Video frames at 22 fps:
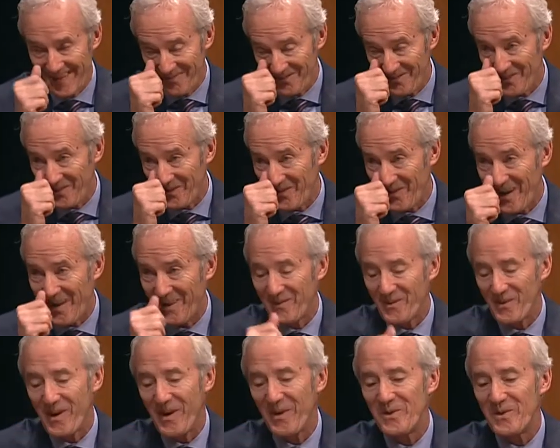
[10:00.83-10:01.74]

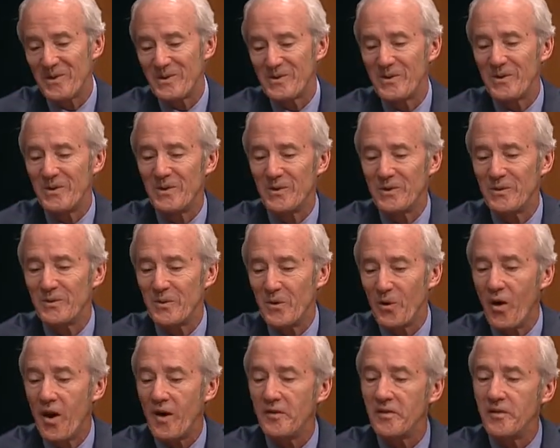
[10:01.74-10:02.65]
Correct. Well,
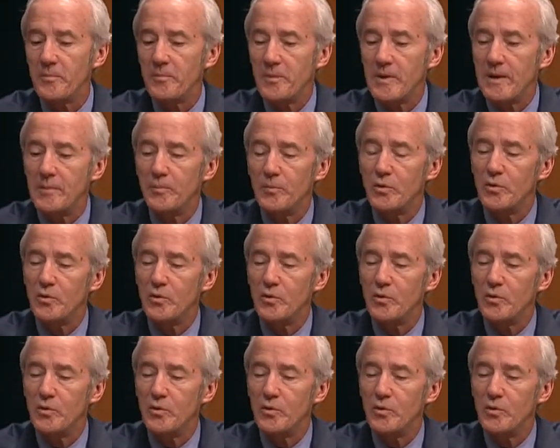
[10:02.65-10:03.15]
there are some people